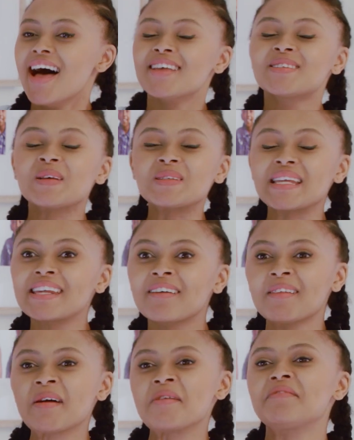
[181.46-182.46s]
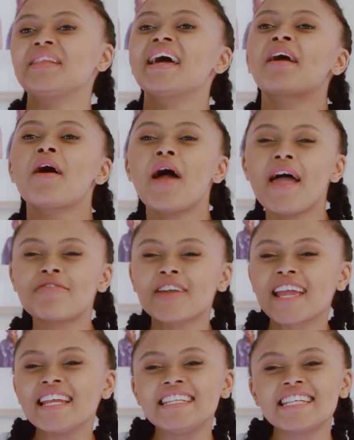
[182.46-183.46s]
So I was eating a lot of like
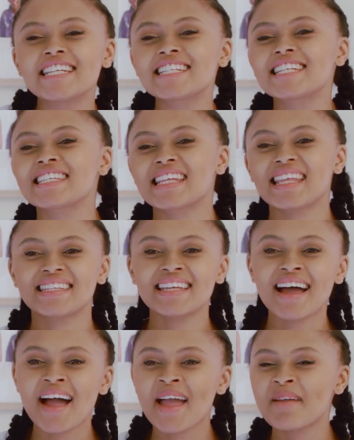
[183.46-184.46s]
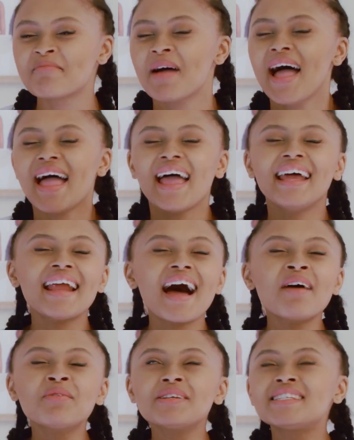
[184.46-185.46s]
African dishes at that time, and I
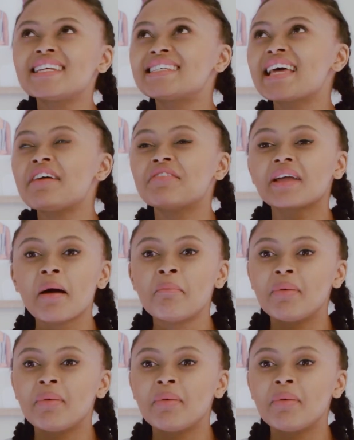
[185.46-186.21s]
was just having a